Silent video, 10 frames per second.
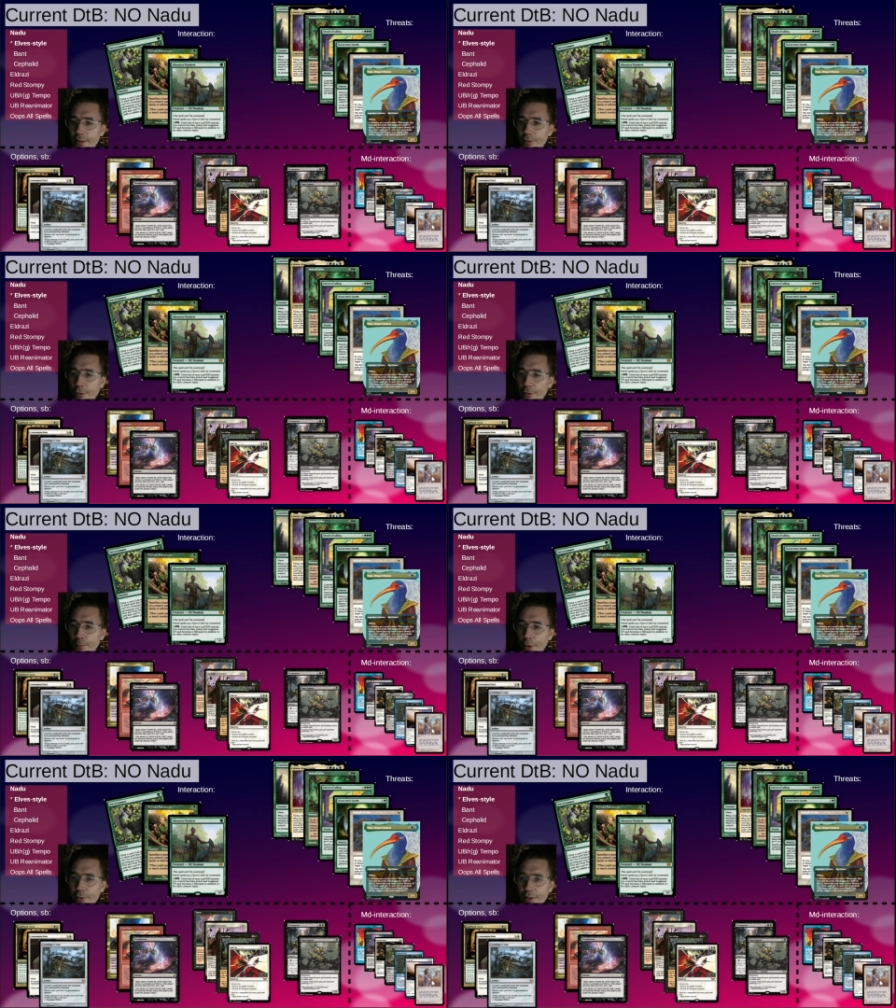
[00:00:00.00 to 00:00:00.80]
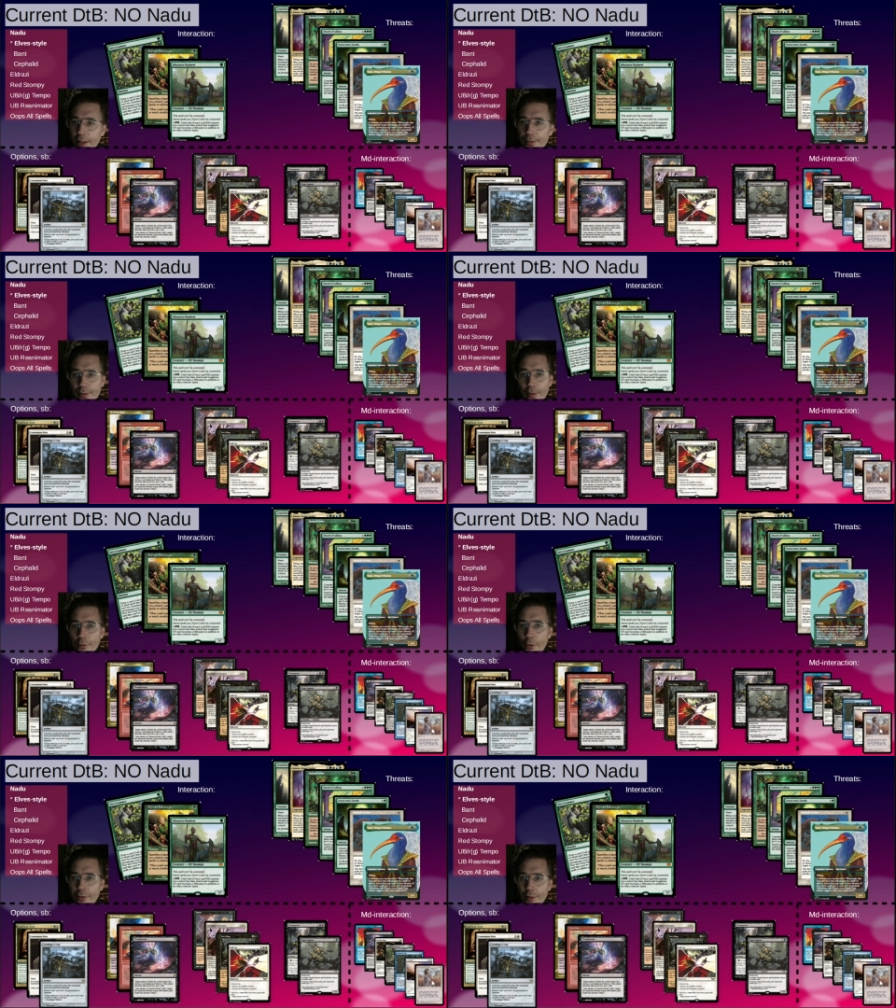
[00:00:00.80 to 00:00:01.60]
Swords to Plowshares, of
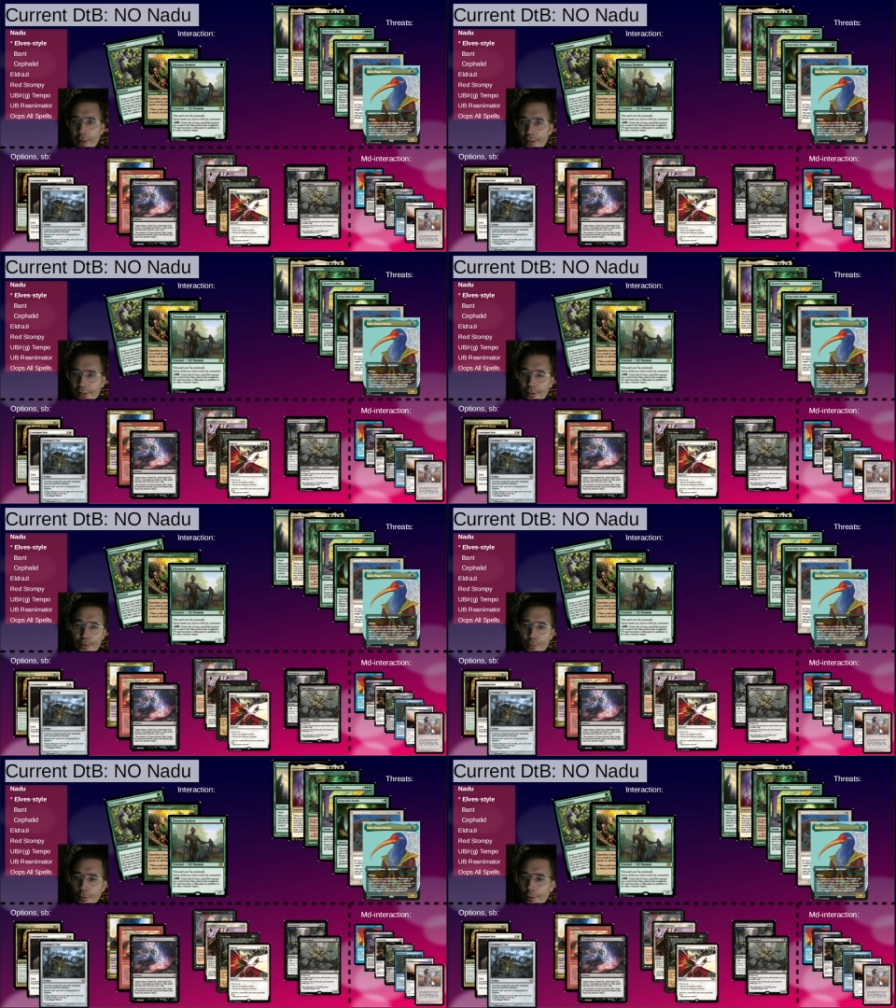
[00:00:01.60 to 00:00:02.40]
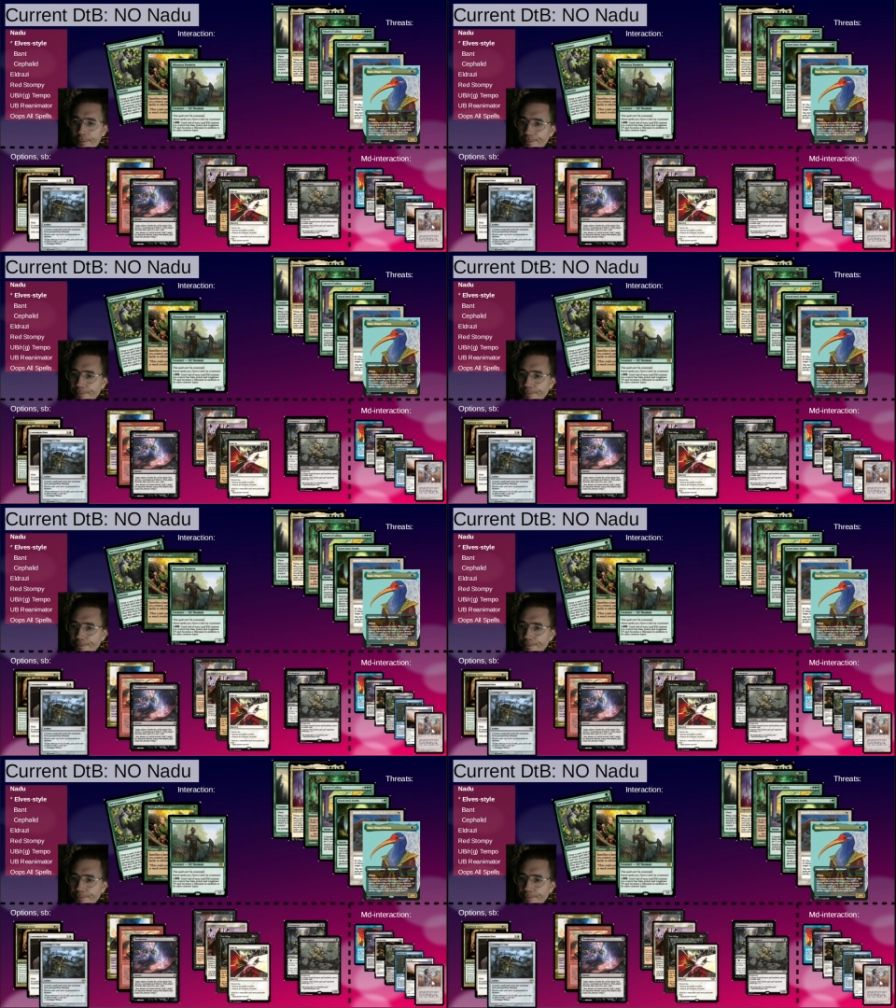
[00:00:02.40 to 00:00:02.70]
course, the best removal.